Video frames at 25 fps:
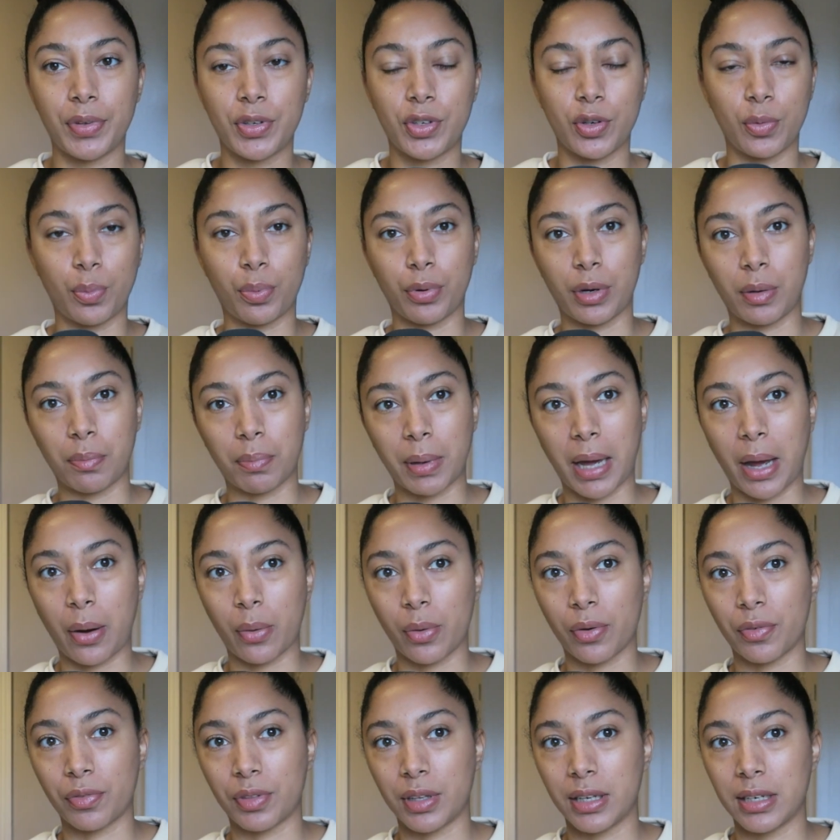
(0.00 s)
supreme
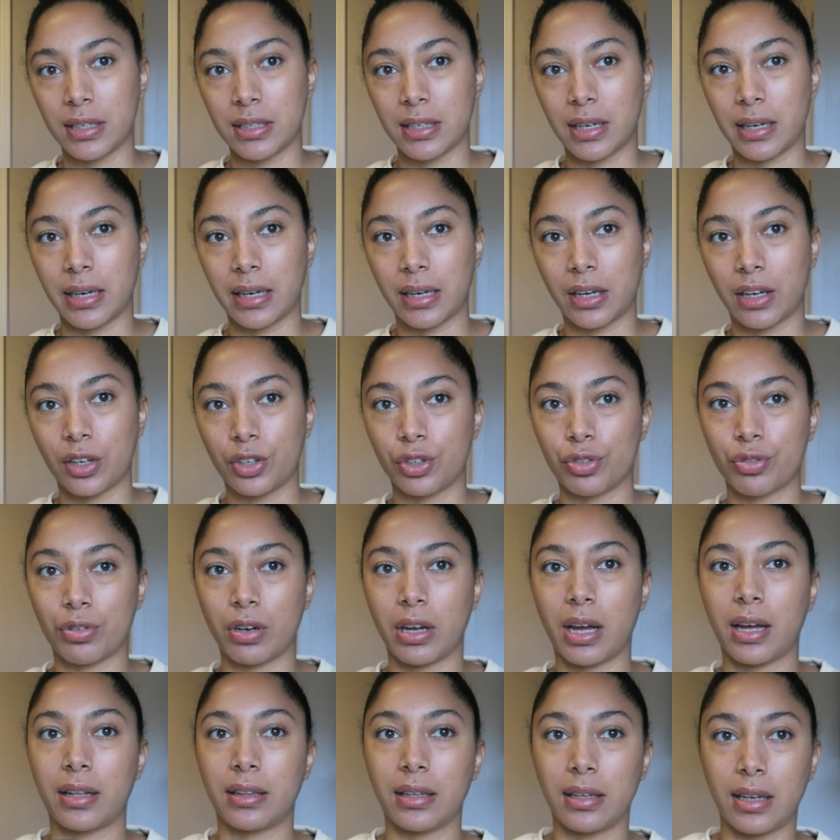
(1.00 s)
power of the entire
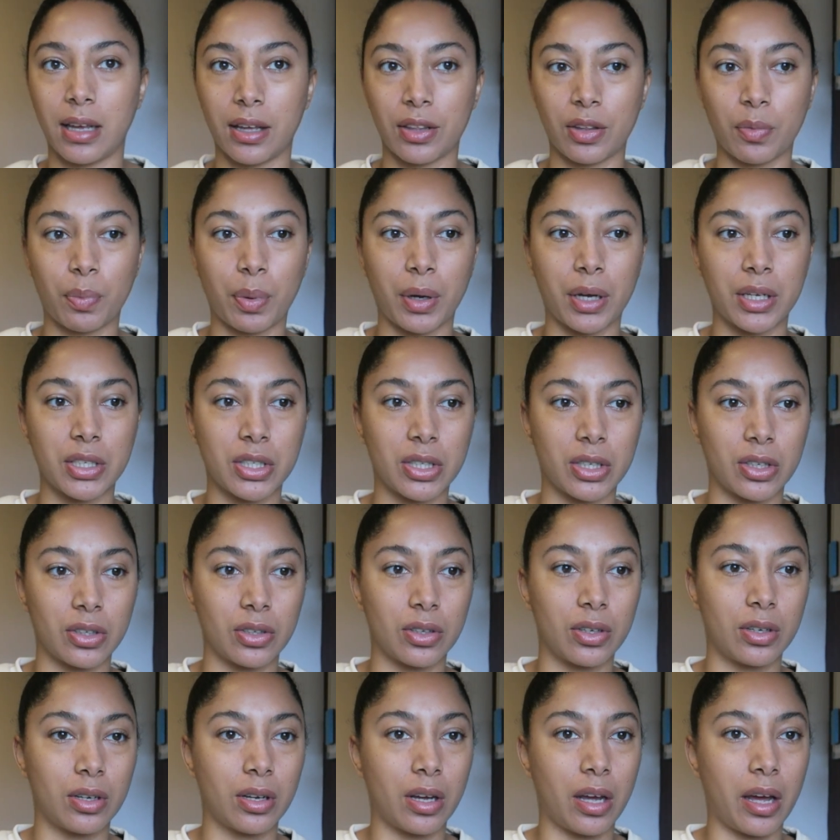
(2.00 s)
country and the other
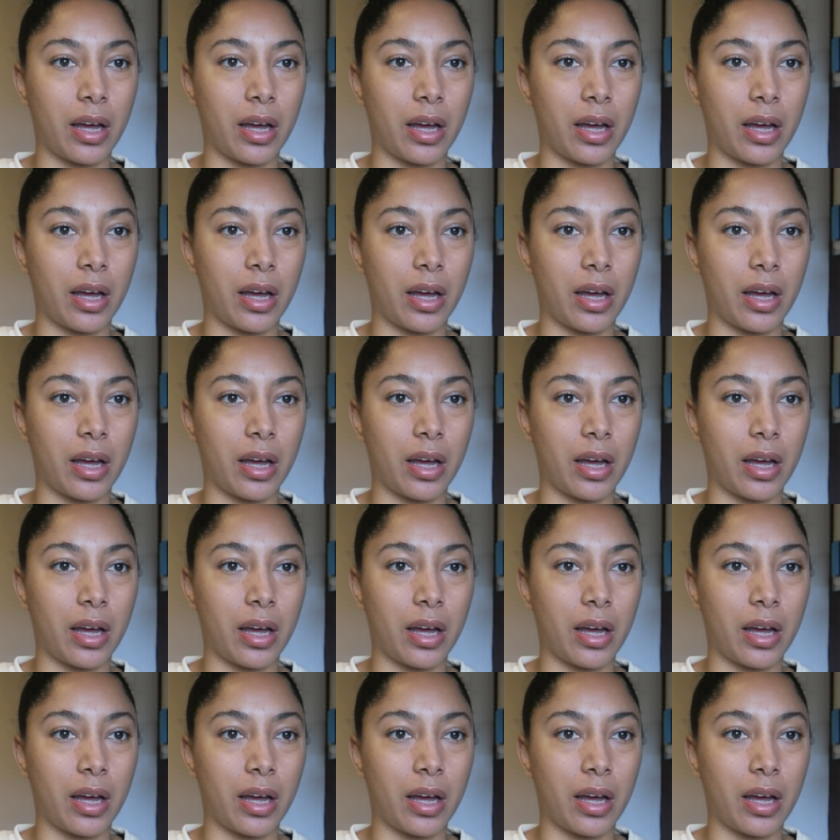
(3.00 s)
person